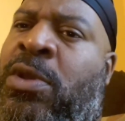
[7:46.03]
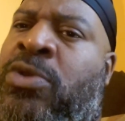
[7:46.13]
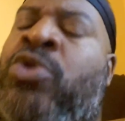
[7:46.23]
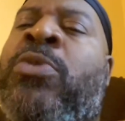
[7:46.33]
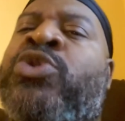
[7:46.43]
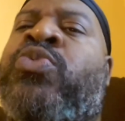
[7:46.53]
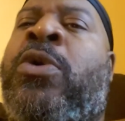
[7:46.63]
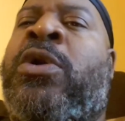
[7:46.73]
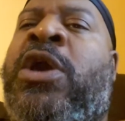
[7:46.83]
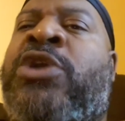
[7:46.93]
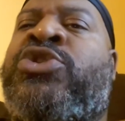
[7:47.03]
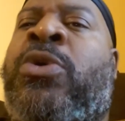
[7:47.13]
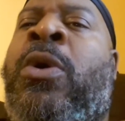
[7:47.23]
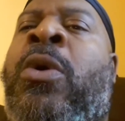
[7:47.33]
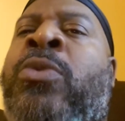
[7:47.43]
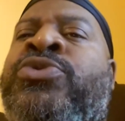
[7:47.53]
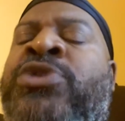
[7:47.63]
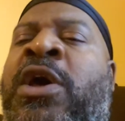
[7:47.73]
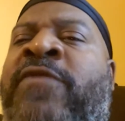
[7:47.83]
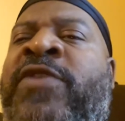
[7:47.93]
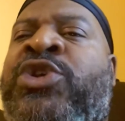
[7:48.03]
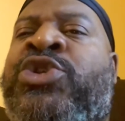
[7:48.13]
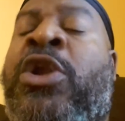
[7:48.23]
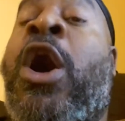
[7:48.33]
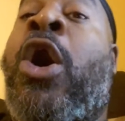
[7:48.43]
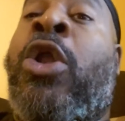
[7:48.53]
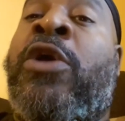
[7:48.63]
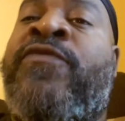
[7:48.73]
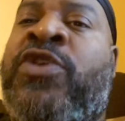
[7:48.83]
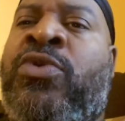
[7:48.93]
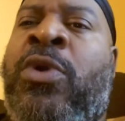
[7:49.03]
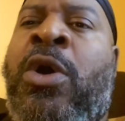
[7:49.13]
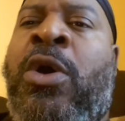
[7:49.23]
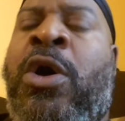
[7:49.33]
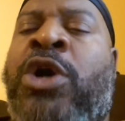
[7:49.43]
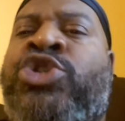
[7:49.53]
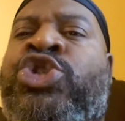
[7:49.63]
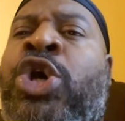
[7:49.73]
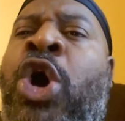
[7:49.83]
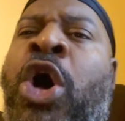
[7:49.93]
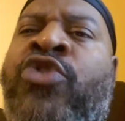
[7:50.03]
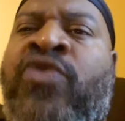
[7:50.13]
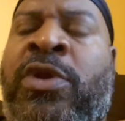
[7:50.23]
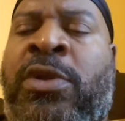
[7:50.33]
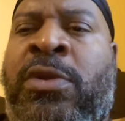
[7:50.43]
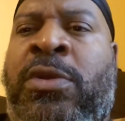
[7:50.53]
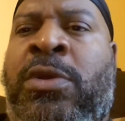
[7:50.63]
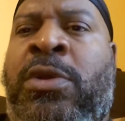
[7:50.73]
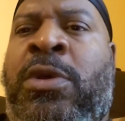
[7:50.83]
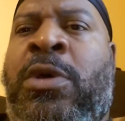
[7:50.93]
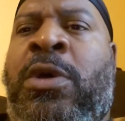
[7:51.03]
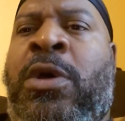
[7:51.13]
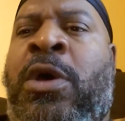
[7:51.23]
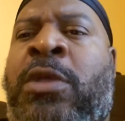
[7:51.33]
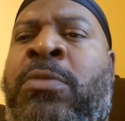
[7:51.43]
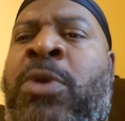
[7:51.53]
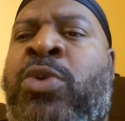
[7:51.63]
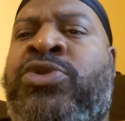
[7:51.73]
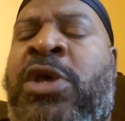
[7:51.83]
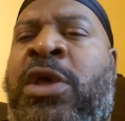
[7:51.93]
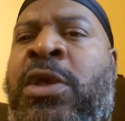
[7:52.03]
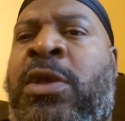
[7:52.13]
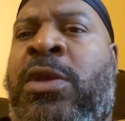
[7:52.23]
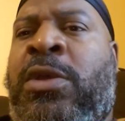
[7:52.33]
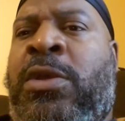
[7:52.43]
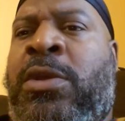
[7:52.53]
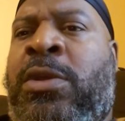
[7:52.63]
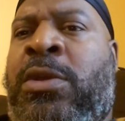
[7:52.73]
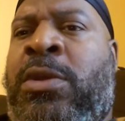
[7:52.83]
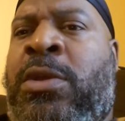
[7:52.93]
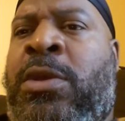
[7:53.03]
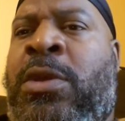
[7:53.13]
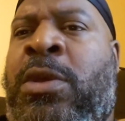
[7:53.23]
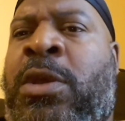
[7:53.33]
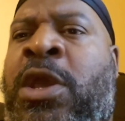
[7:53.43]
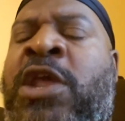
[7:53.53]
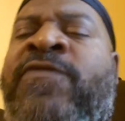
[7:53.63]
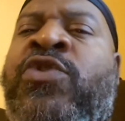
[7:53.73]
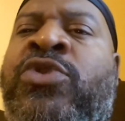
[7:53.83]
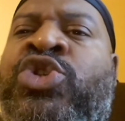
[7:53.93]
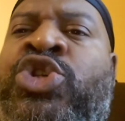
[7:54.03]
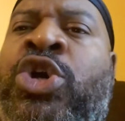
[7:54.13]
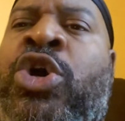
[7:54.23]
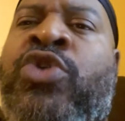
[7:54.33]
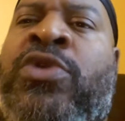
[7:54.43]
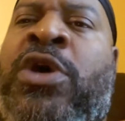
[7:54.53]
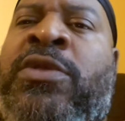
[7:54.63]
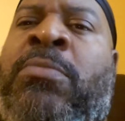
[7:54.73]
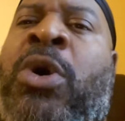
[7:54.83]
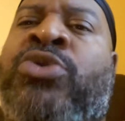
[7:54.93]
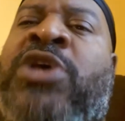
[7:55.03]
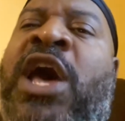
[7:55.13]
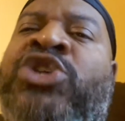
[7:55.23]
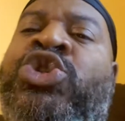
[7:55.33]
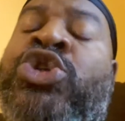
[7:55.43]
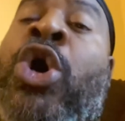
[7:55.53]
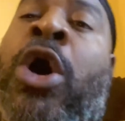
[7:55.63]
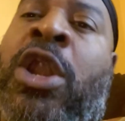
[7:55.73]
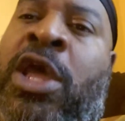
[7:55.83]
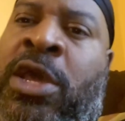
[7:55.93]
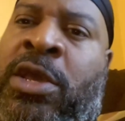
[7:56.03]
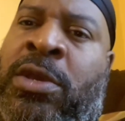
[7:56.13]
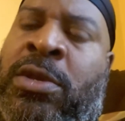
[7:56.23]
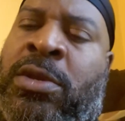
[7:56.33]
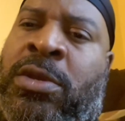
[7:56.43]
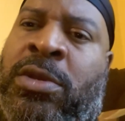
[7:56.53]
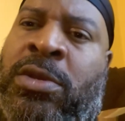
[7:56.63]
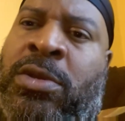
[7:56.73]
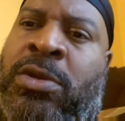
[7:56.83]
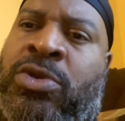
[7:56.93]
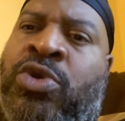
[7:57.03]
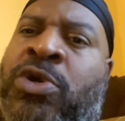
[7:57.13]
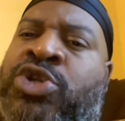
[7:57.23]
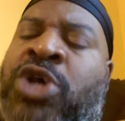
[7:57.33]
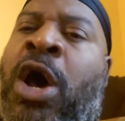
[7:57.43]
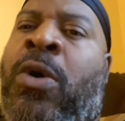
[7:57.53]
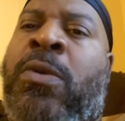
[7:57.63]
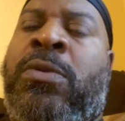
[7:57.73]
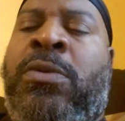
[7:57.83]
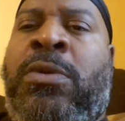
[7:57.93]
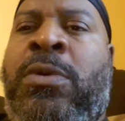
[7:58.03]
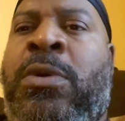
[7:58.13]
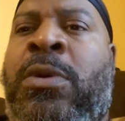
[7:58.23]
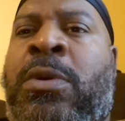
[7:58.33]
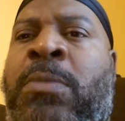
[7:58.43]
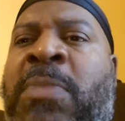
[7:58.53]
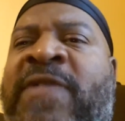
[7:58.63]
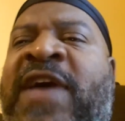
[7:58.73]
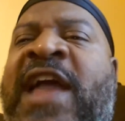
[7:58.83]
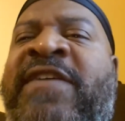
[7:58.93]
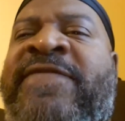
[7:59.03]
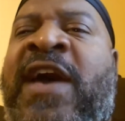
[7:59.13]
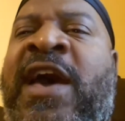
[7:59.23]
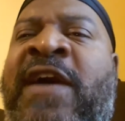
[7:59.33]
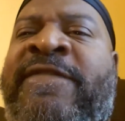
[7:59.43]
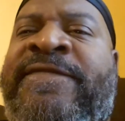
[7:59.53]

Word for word: You must work out your own salvation. All of you are children of the Most High. And if you are children of the Most High, surely you are taught by thy divine